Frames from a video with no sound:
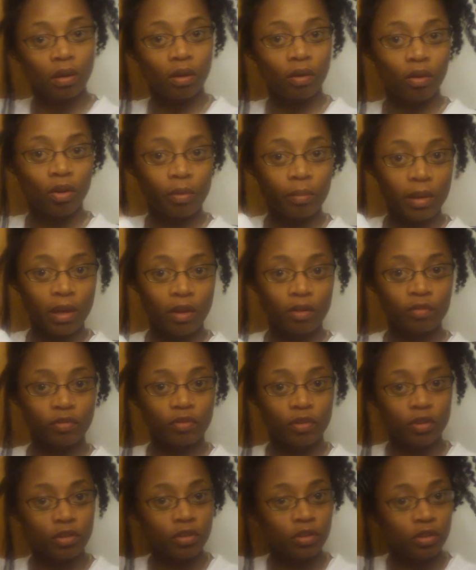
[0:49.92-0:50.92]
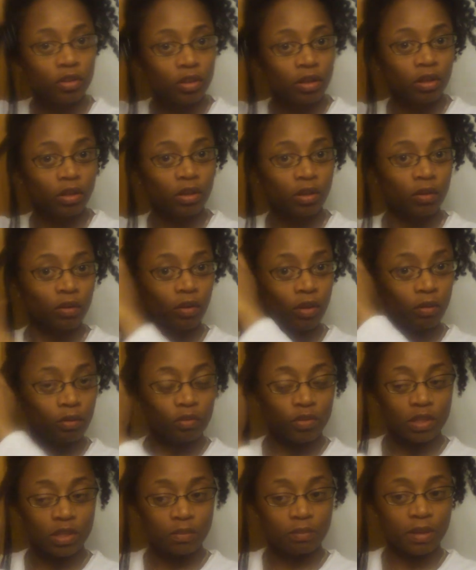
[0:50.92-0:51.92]
I'll comb it out first
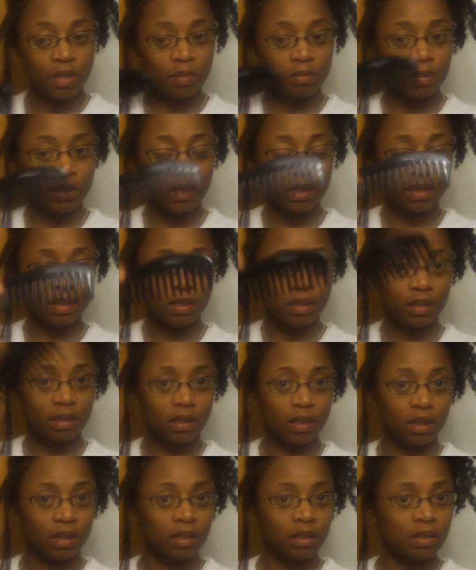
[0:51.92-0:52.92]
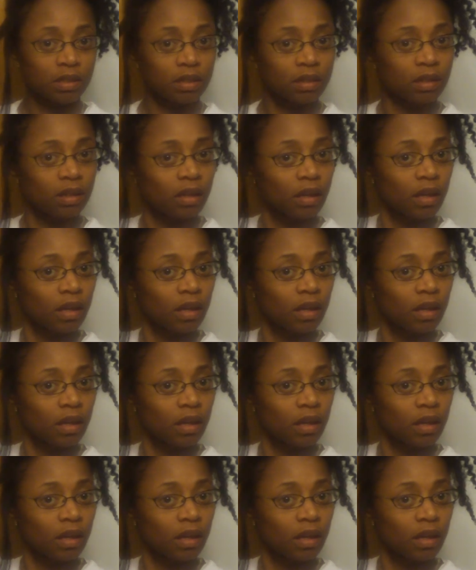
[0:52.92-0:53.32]
with this big piece end.